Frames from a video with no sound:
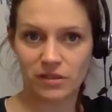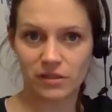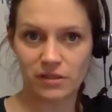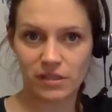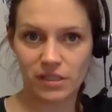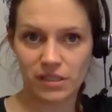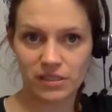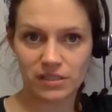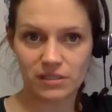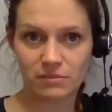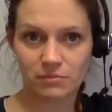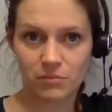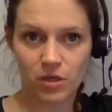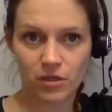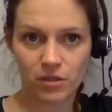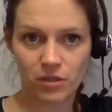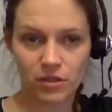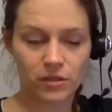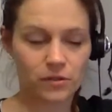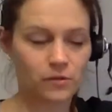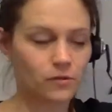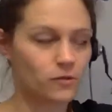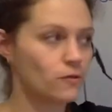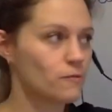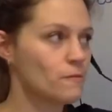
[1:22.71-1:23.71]
this
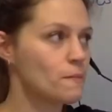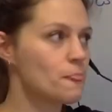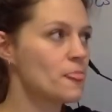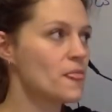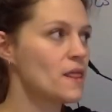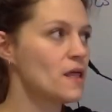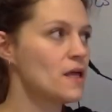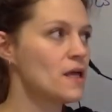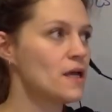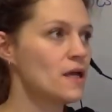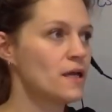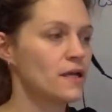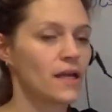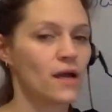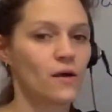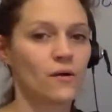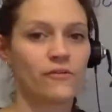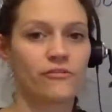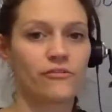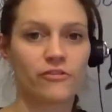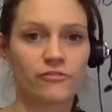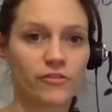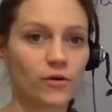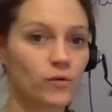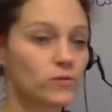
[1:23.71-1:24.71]
molecule. Now,
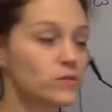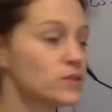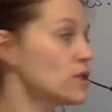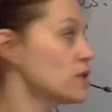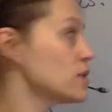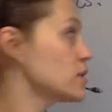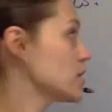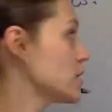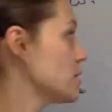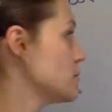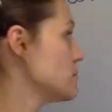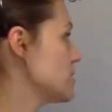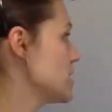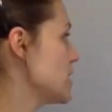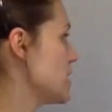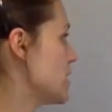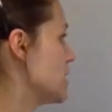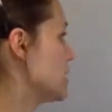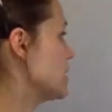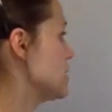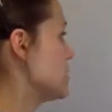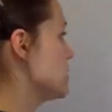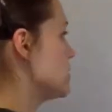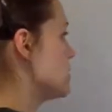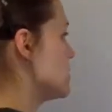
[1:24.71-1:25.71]
if a photon comes
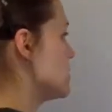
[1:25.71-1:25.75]
in,